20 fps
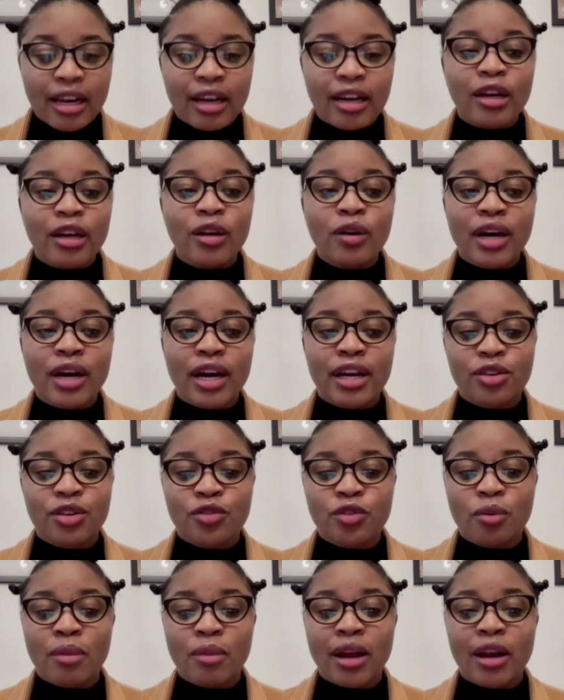look at it
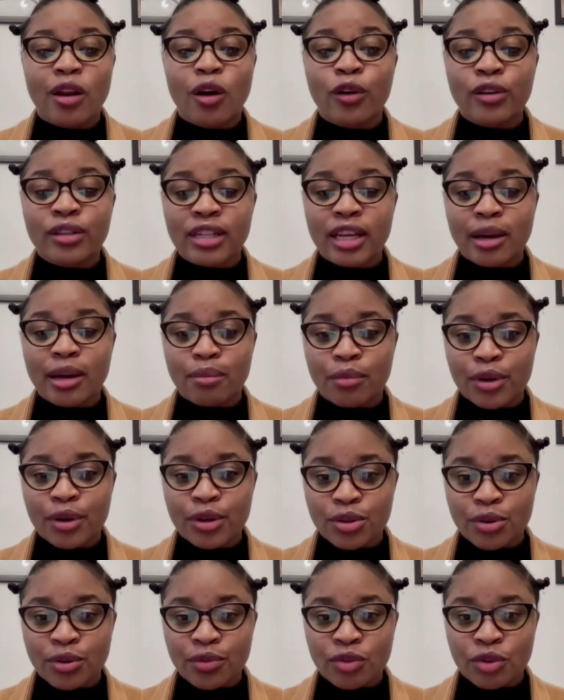from a long-term
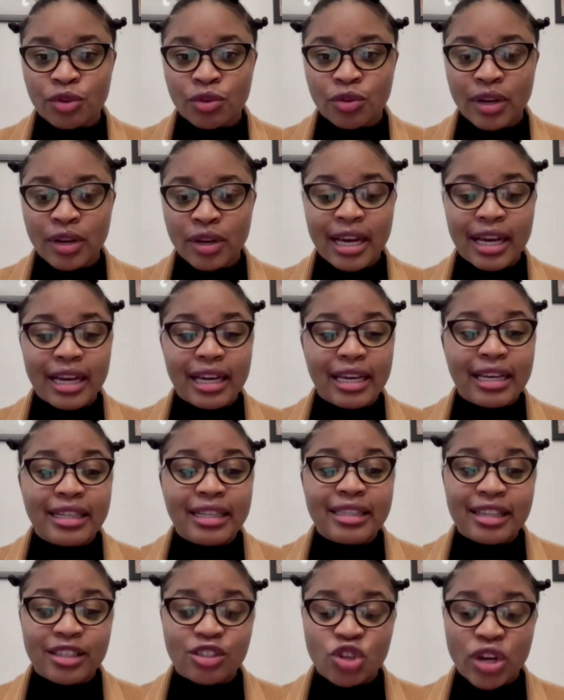point of view.
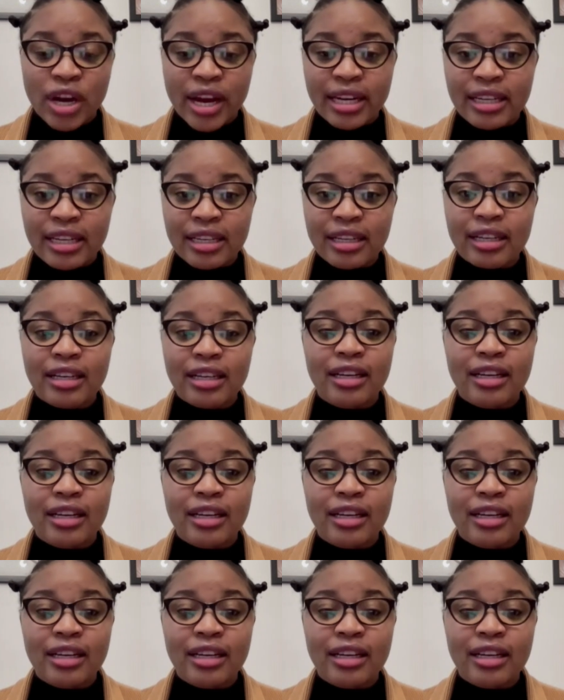It's a journey,